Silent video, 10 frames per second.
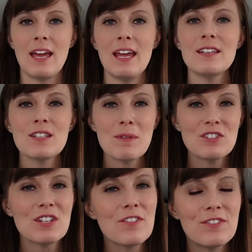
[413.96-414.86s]
And to
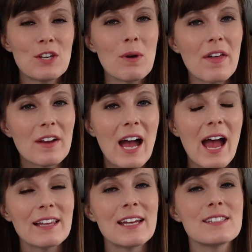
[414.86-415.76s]
mention a few other
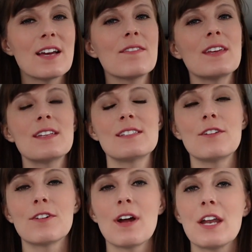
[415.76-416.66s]
highlights of the
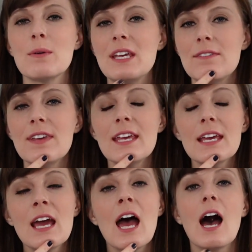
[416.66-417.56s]
Silverado EV,
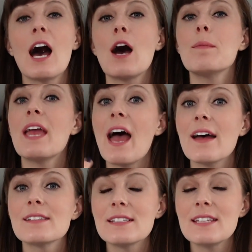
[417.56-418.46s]
it has a